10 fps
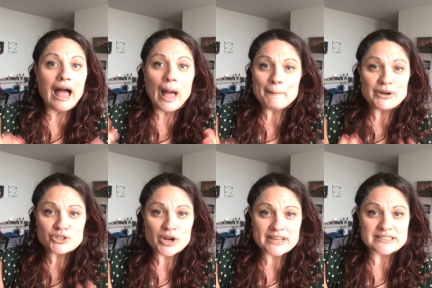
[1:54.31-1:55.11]
I'm gonna
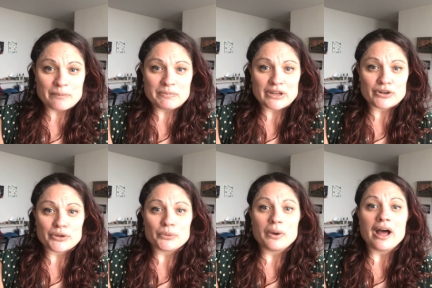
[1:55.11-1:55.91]
try something
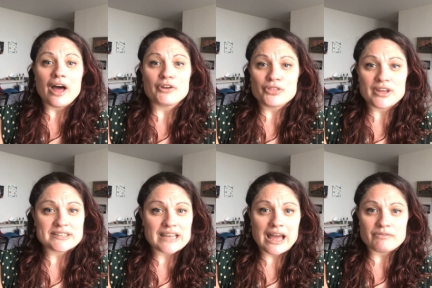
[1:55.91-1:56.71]
new. Other
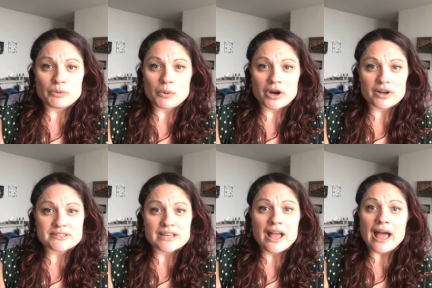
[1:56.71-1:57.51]
things haven't worked.